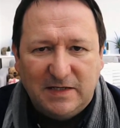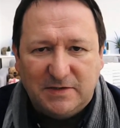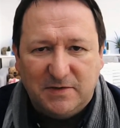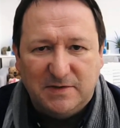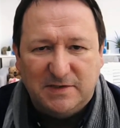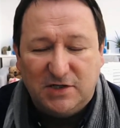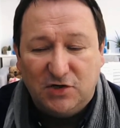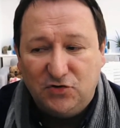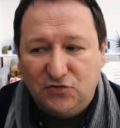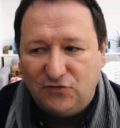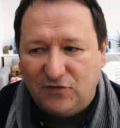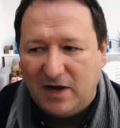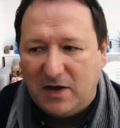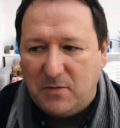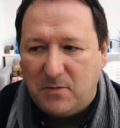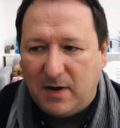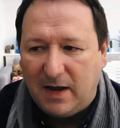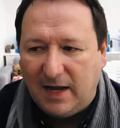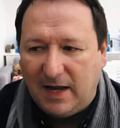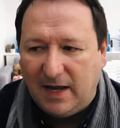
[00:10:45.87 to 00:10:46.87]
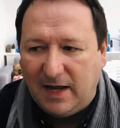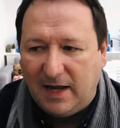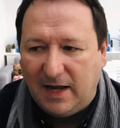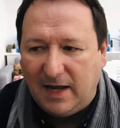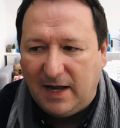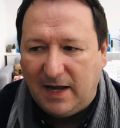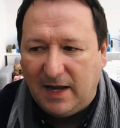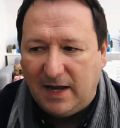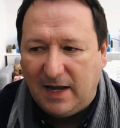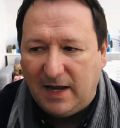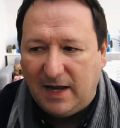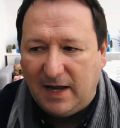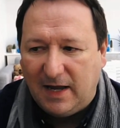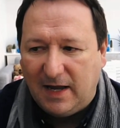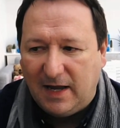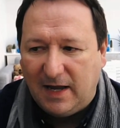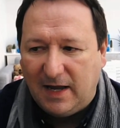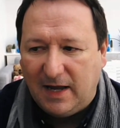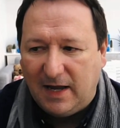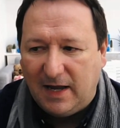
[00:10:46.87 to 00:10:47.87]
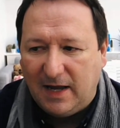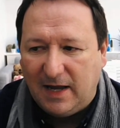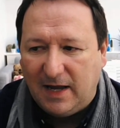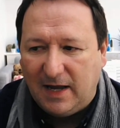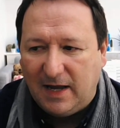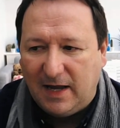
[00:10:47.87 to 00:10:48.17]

It's a great way of growing them.